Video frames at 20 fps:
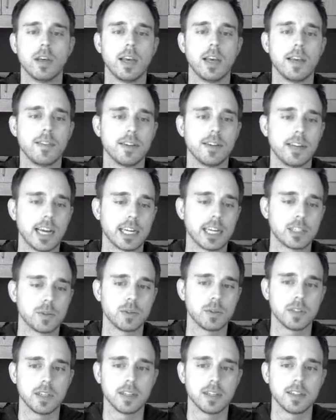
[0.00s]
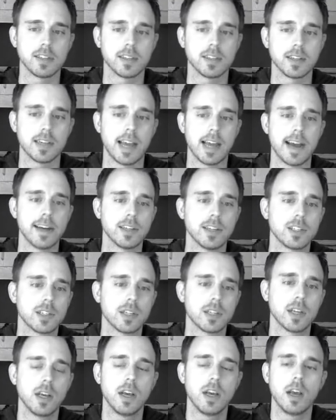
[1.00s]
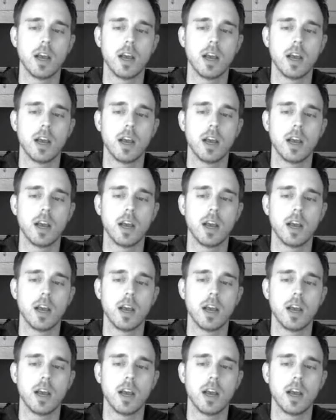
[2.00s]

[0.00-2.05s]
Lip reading: and the text was, "This is a test."